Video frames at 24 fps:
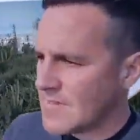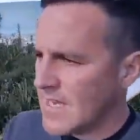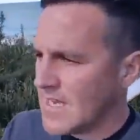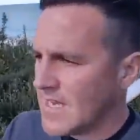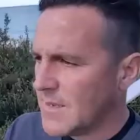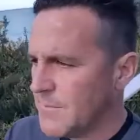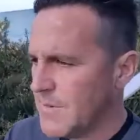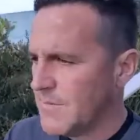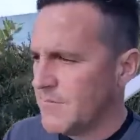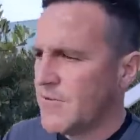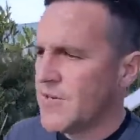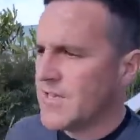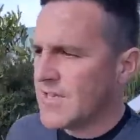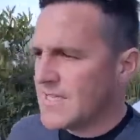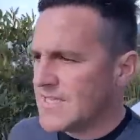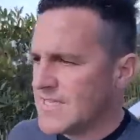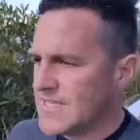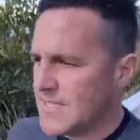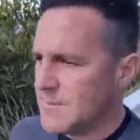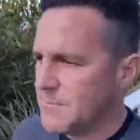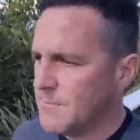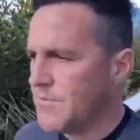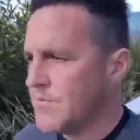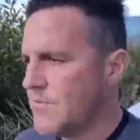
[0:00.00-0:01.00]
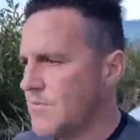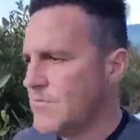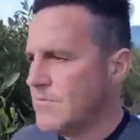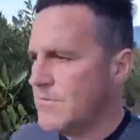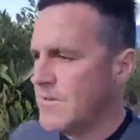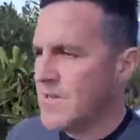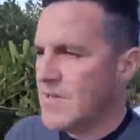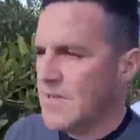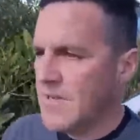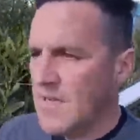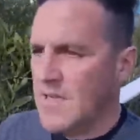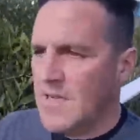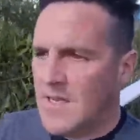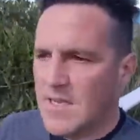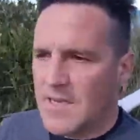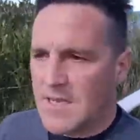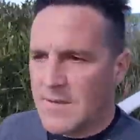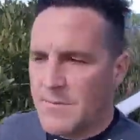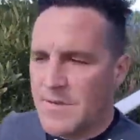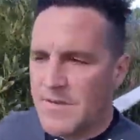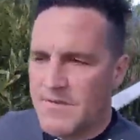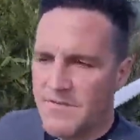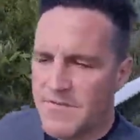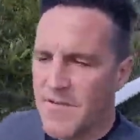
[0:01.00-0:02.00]
can be really simple. It
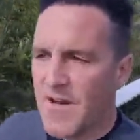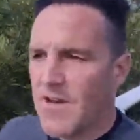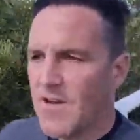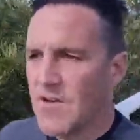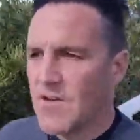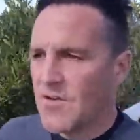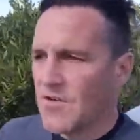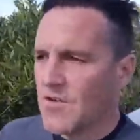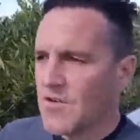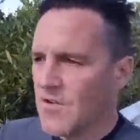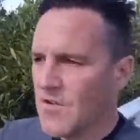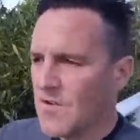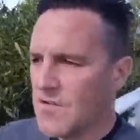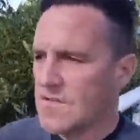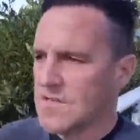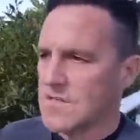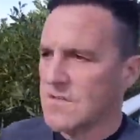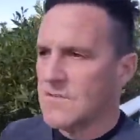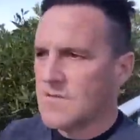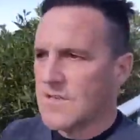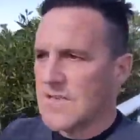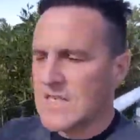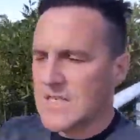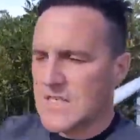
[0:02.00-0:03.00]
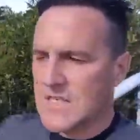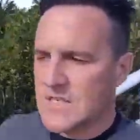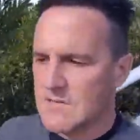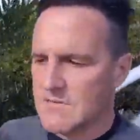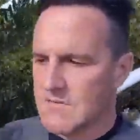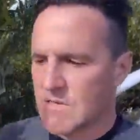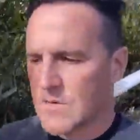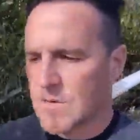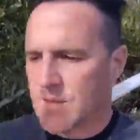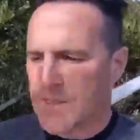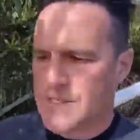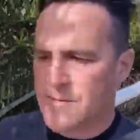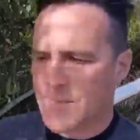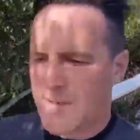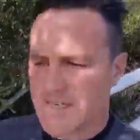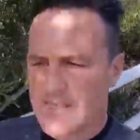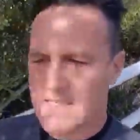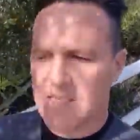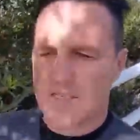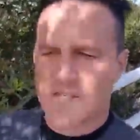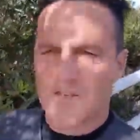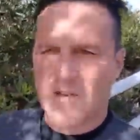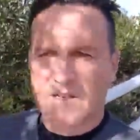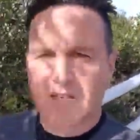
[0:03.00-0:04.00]
can be phone calls, and can do doing some
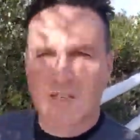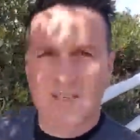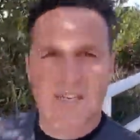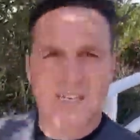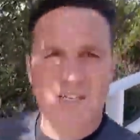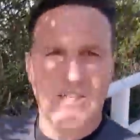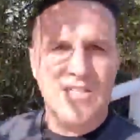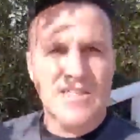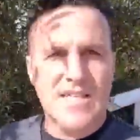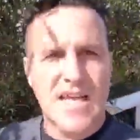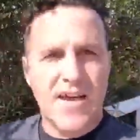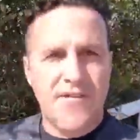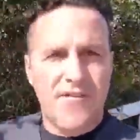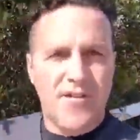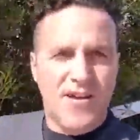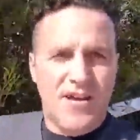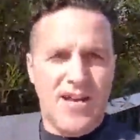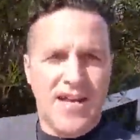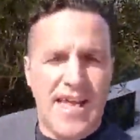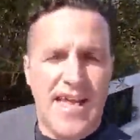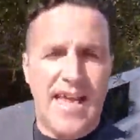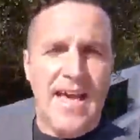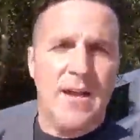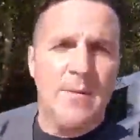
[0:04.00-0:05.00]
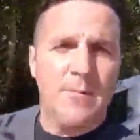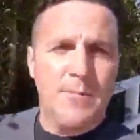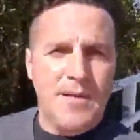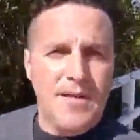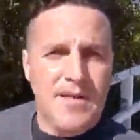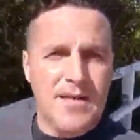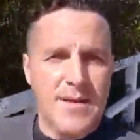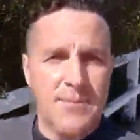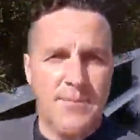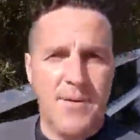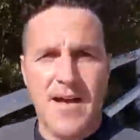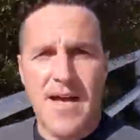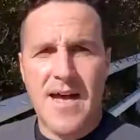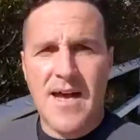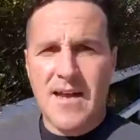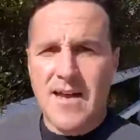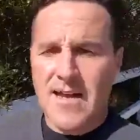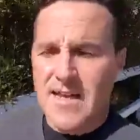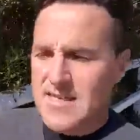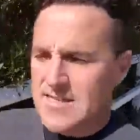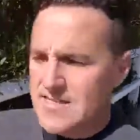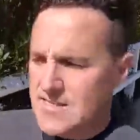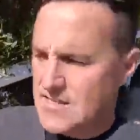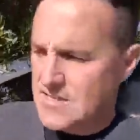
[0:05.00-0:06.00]
exercises, and just having an accountability
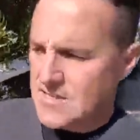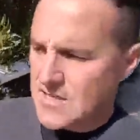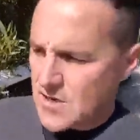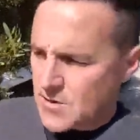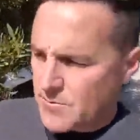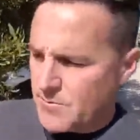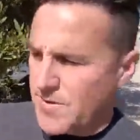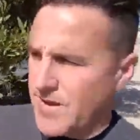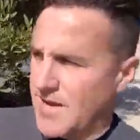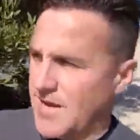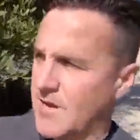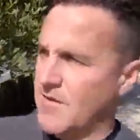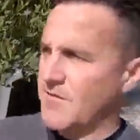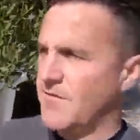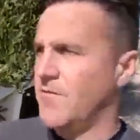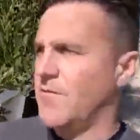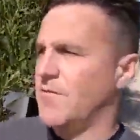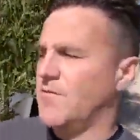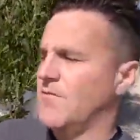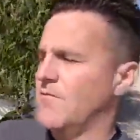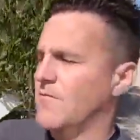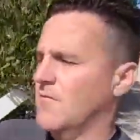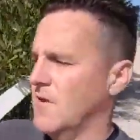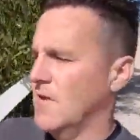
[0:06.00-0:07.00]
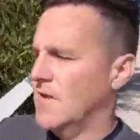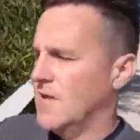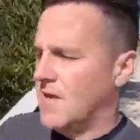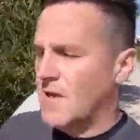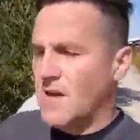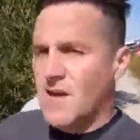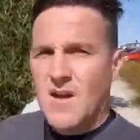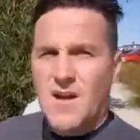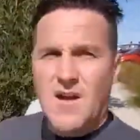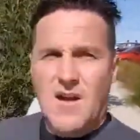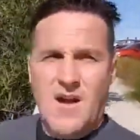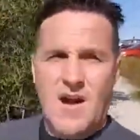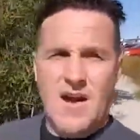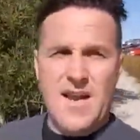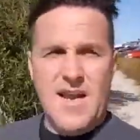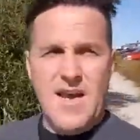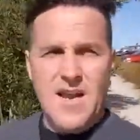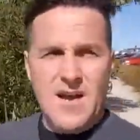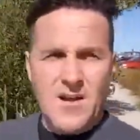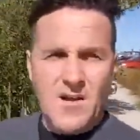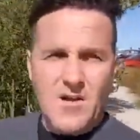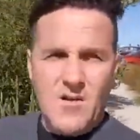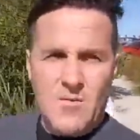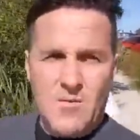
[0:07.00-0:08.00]
partner is so powerful. I
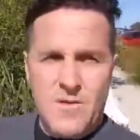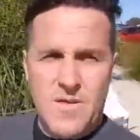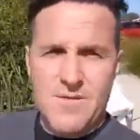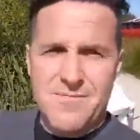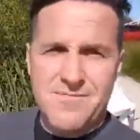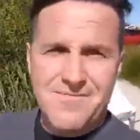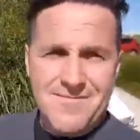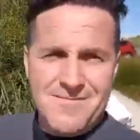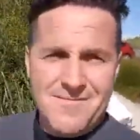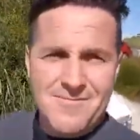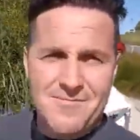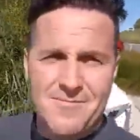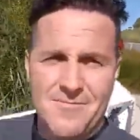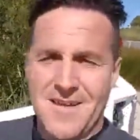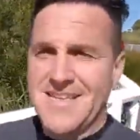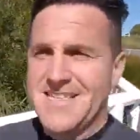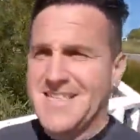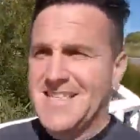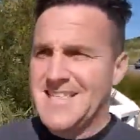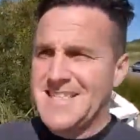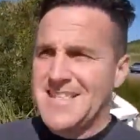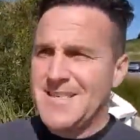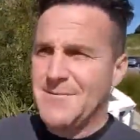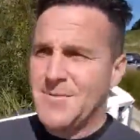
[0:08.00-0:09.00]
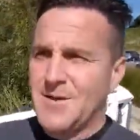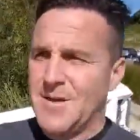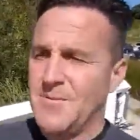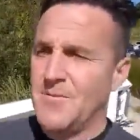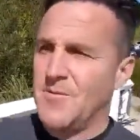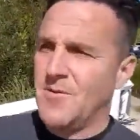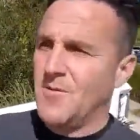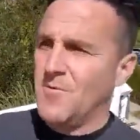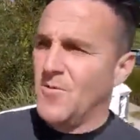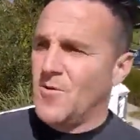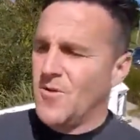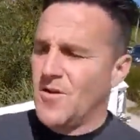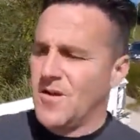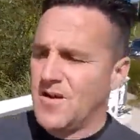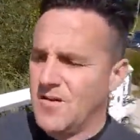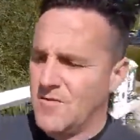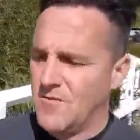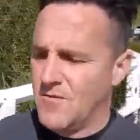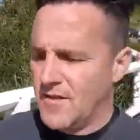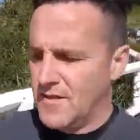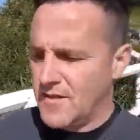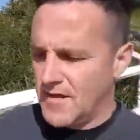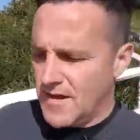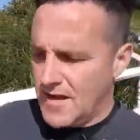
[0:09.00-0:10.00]
know with existing people I'm
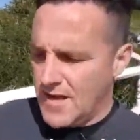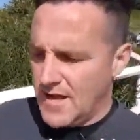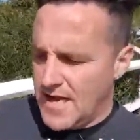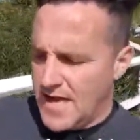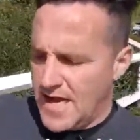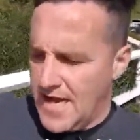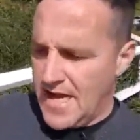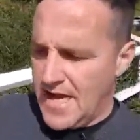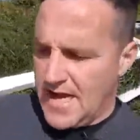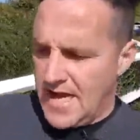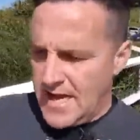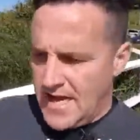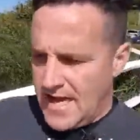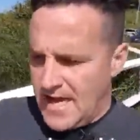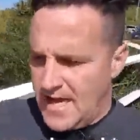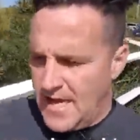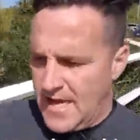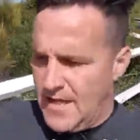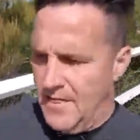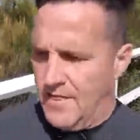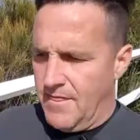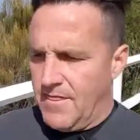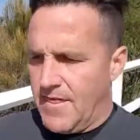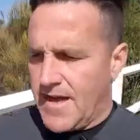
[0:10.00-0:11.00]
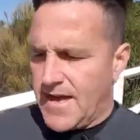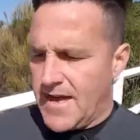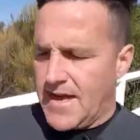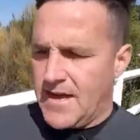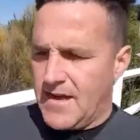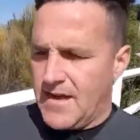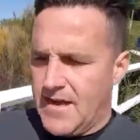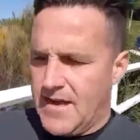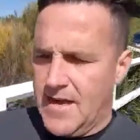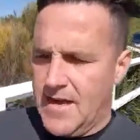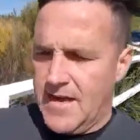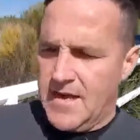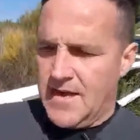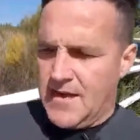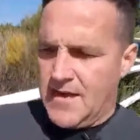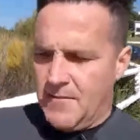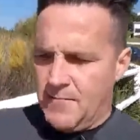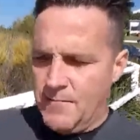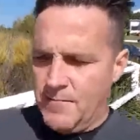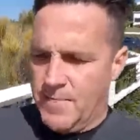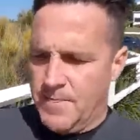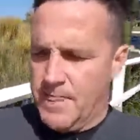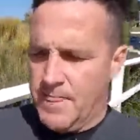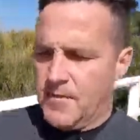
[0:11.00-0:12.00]
working with, that
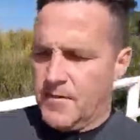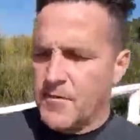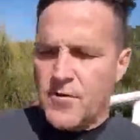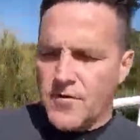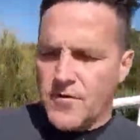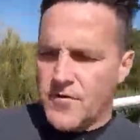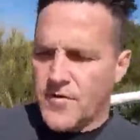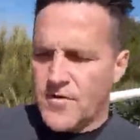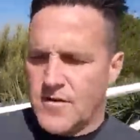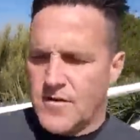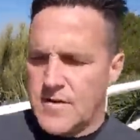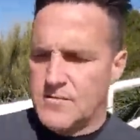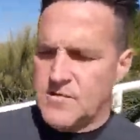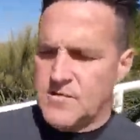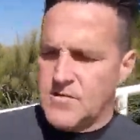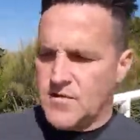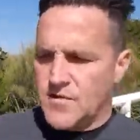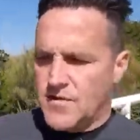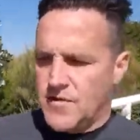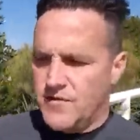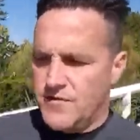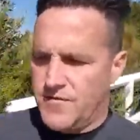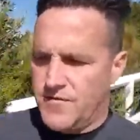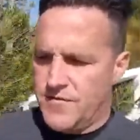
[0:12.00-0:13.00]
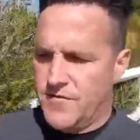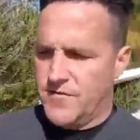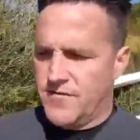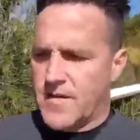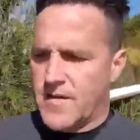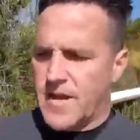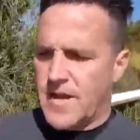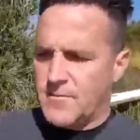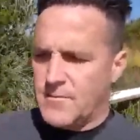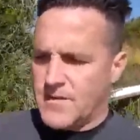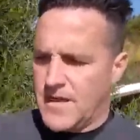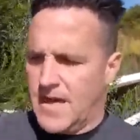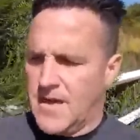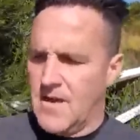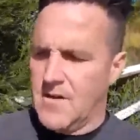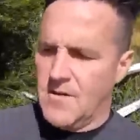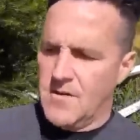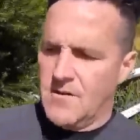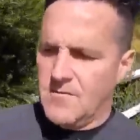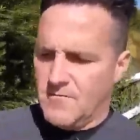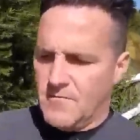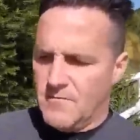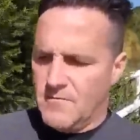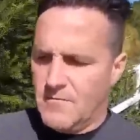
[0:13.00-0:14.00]
not that I've sort of come down on
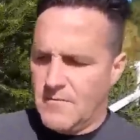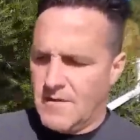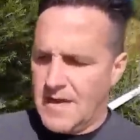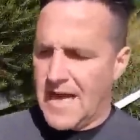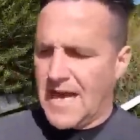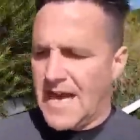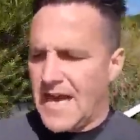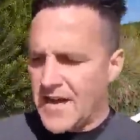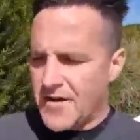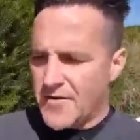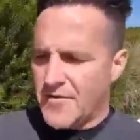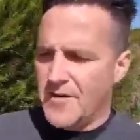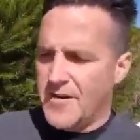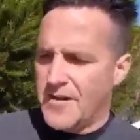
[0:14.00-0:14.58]
them hard or